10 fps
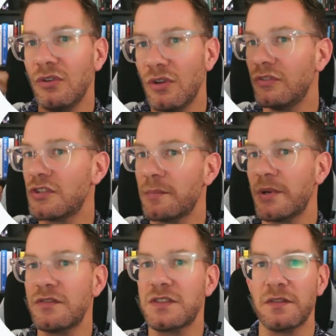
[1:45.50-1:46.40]
there's a
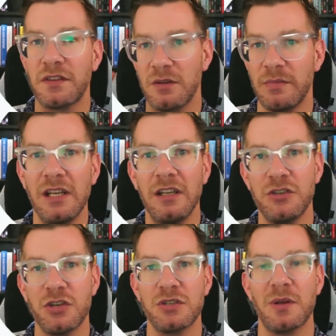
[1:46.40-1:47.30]
bunch of stuff that immediately
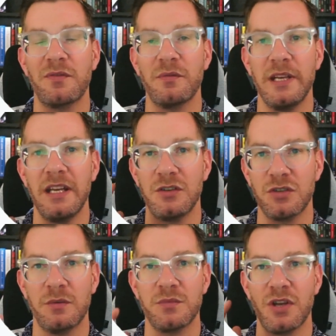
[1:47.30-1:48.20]
shows up for me in
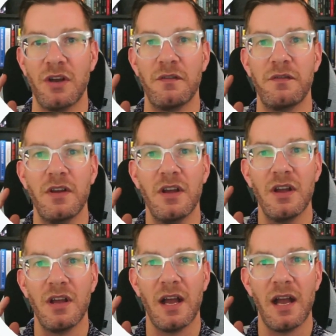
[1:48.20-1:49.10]
terms of
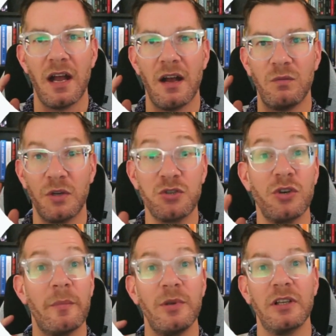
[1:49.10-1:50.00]
what should I
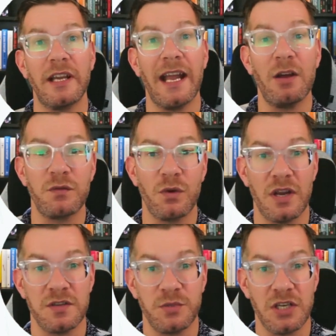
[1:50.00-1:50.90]
be looking out for as
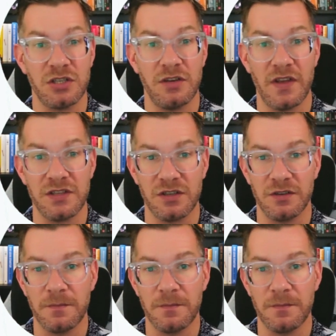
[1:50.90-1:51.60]
a potential investor?